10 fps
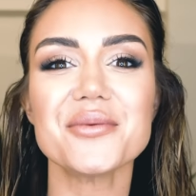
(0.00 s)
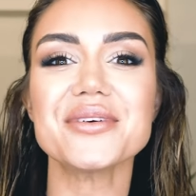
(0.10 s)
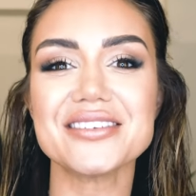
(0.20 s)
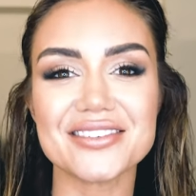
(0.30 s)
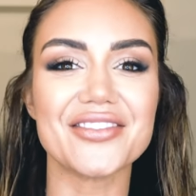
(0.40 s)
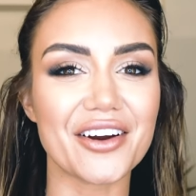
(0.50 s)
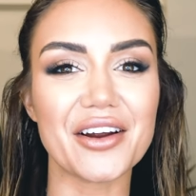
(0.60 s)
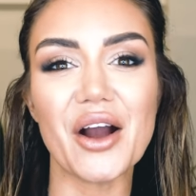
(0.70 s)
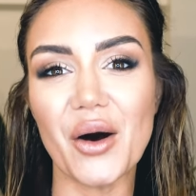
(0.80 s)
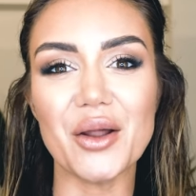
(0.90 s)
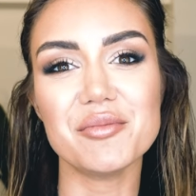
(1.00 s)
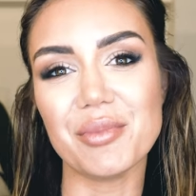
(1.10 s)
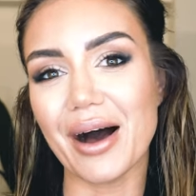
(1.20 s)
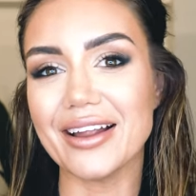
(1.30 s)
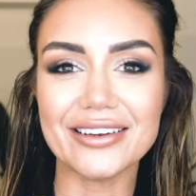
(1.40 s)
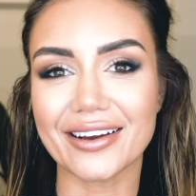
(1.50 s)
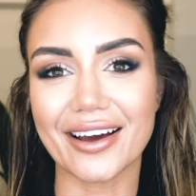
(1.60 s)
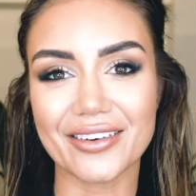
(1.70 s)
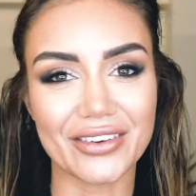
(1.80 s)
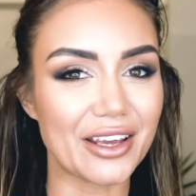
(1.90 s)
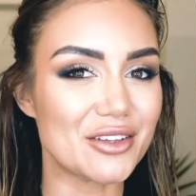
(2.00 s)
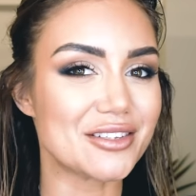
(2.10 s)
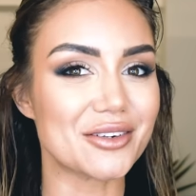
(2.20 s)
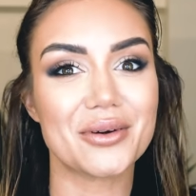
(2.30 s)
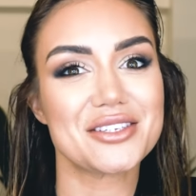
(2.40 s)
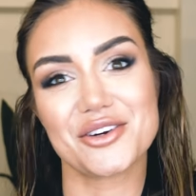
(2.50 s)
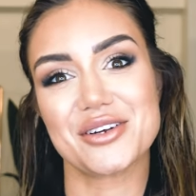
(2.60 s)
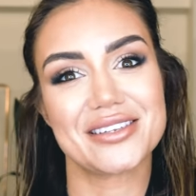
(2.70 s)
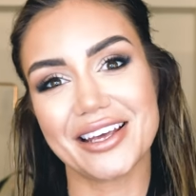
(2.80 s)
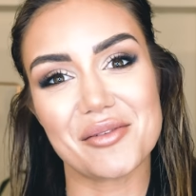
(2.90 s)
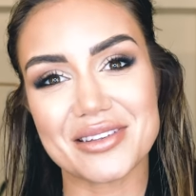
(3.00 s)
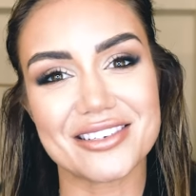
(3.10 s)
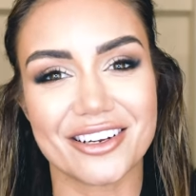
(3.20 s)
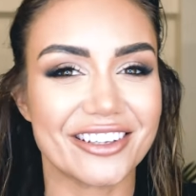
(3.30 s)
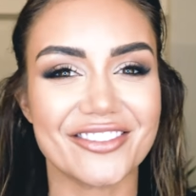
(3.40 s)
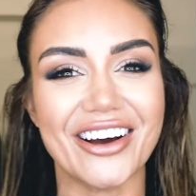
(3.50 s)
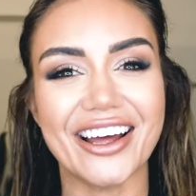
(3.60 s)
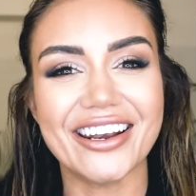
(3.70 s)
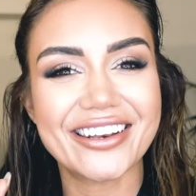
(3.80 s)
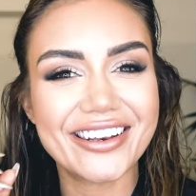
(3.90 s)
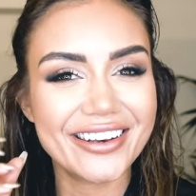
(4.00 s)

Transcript: which is very odd, but you kind of get used to it. Once you're asleep, it's totally fine.